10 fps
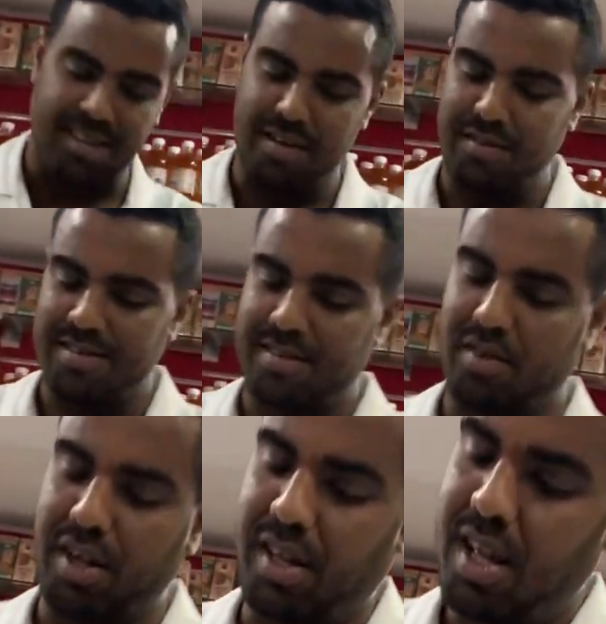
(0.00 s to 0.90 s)
never
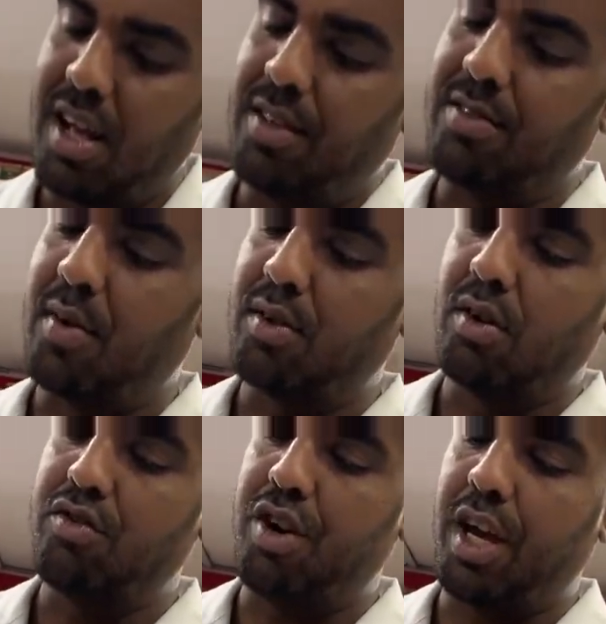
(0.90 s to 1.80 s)
snore. This one,
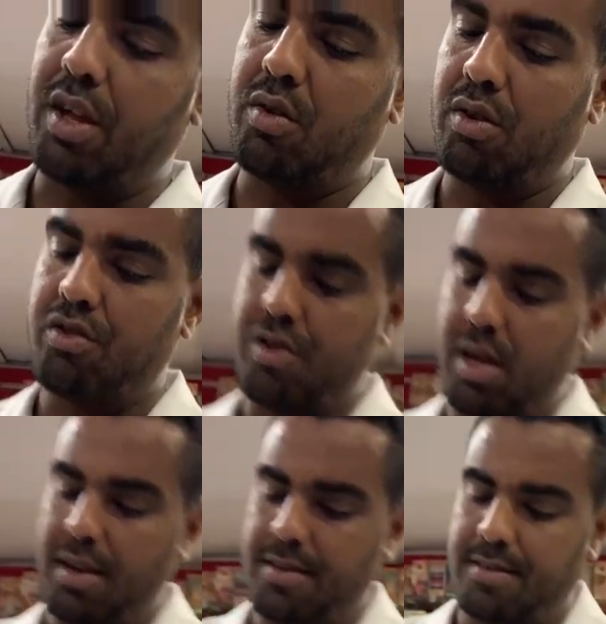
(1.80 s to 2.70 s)
don't drink it, don't
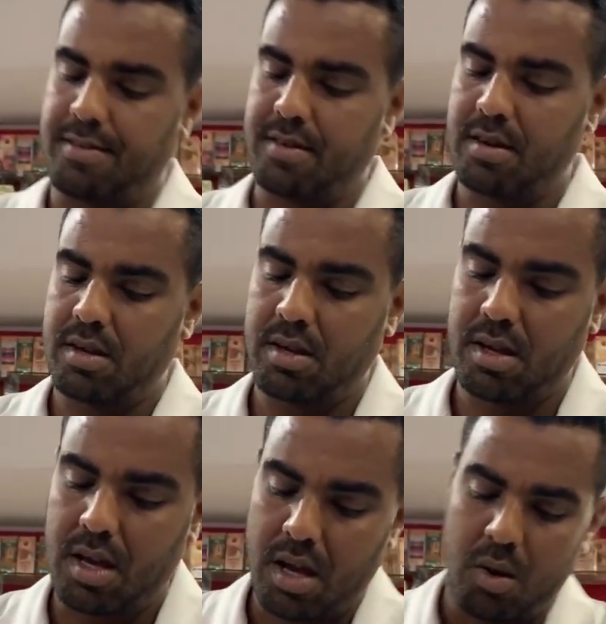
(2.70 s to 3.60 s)
eat it.
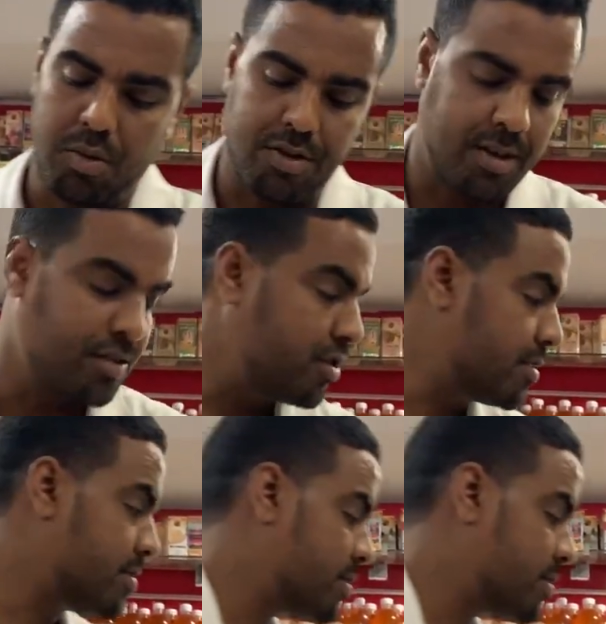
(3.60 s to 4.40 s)
Oh, you, you smell just,